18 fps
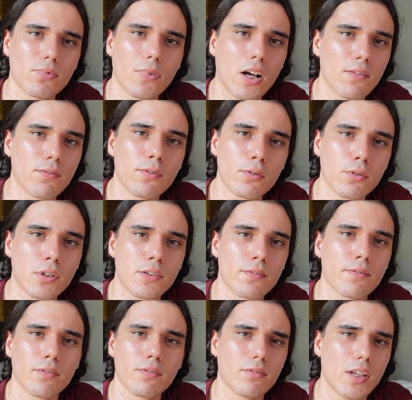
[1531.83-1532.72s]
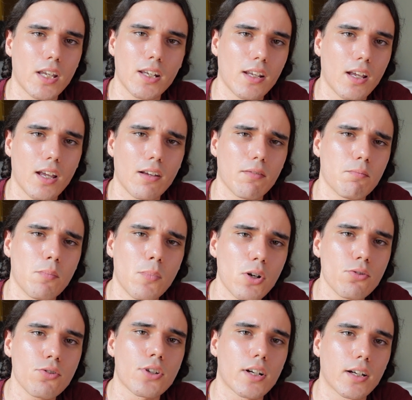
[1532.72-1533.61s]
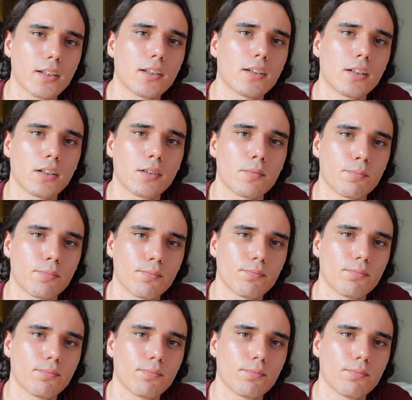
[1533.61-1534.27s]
avoid in most other